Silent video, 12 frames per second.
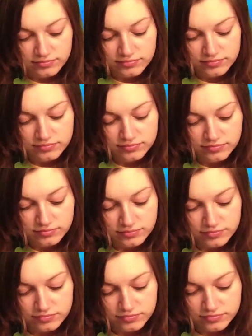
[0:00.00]

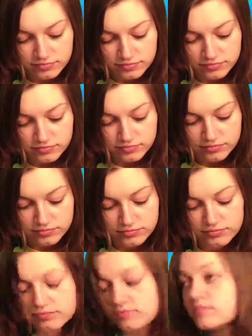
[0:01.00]

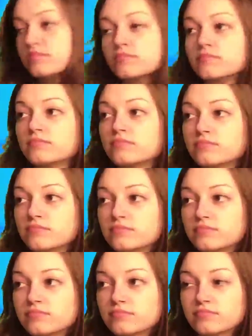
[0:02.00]

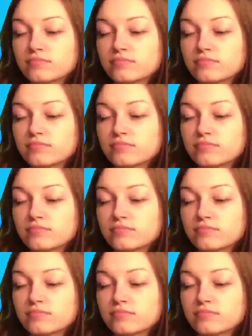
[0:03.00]
[no speech]